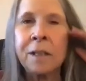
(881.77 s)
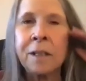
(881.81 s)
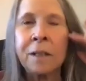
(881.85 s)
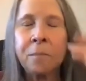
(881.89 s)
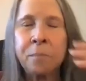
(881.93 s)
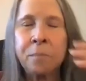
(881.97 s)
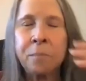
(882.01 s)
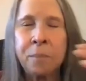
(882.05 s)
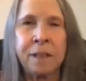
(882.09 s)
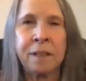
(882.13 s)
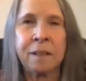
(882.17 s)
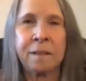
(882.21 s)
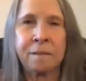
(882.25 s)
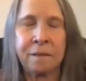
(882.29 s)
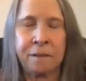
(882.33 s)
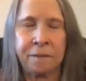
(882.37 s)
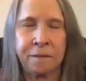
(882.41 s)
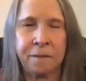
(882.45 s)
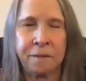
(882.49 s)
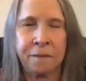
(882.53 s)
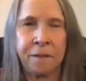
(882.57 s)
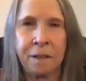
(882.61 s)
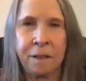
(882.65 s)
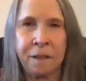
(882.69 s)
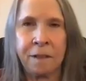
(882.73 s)
Whoopsie.
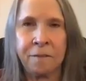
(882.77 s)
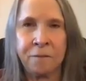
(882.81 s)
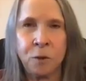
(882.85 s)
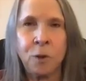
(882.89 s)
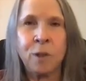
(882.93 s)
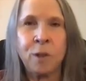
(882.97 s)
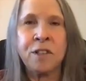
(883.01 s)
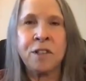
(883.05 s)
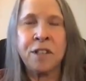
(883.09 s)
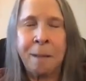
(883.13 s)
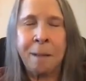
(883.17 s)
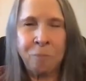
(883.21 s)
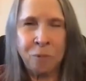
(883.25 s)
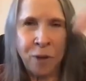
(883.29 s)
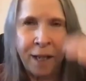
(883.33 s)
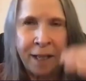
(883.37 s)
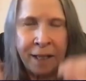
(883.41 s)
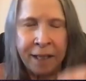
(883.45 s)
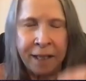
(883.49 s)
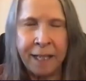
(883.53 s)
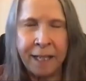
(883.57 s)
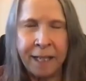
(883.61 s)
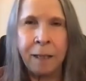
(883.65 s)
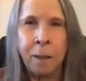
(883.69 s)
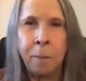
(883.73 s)
But of course, I'm
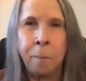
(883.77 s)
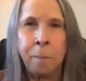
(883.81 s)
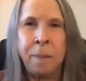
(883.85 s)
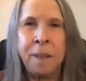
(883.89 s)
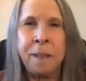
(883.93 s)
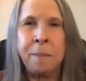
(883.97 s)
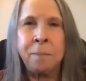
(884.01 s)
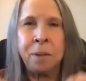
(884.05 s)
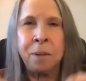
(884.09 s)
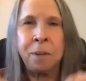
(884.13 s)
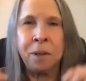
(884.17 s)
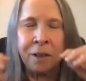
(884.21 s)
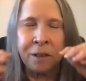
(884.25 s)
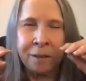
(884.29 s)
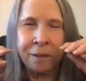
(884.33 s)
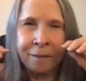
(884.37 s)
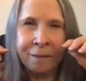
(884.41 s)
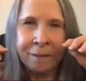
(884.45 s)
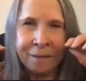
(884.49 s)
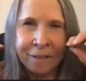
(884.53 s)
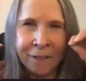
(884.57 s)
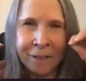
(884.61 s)
trying to help people